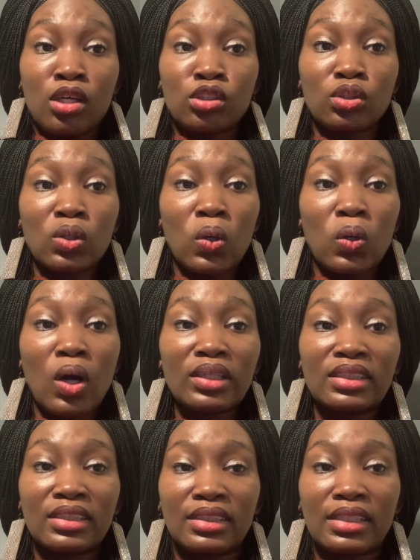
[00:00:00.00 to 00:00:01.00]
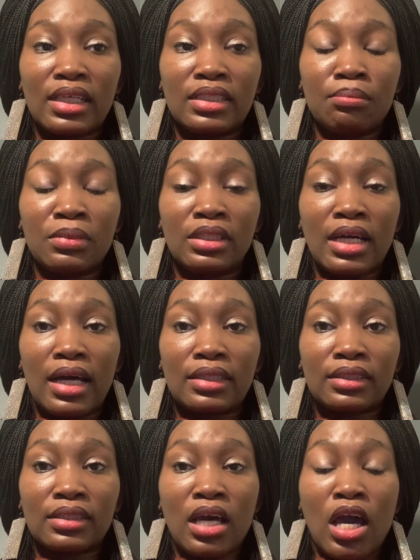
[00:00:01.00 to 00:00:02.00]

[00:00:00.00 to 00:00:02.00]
So God is telling me that